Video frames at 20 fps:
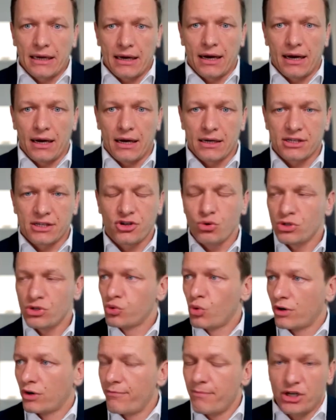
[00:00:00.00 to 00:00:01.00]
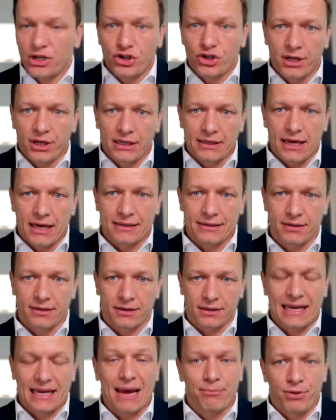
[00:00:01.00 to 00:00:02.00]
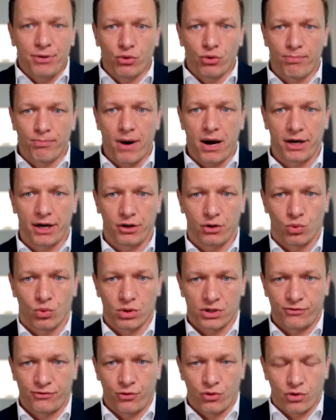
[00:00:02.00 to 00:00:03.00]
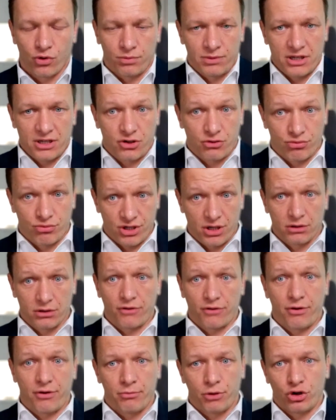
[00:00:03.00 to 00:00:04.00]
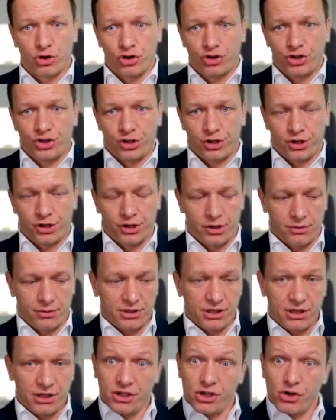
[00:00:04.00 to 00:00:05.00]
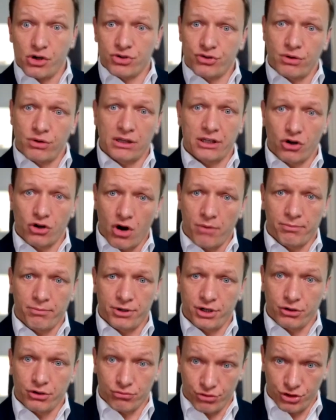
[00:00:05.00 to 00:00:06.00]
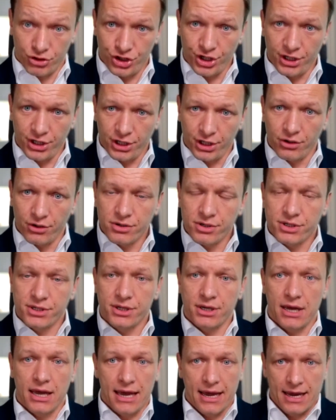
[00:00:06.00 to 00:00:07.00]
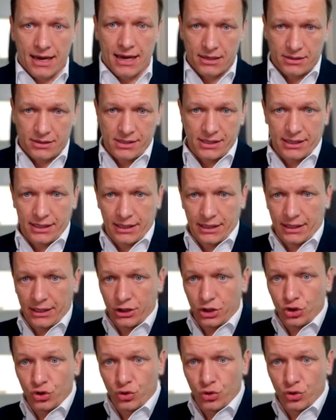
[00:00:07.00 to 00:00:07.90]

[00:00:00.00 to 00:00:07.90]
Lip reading: So it's worth mentioning that Cambium Bio was formed as a result of a merger between the Australian company Rosickas and the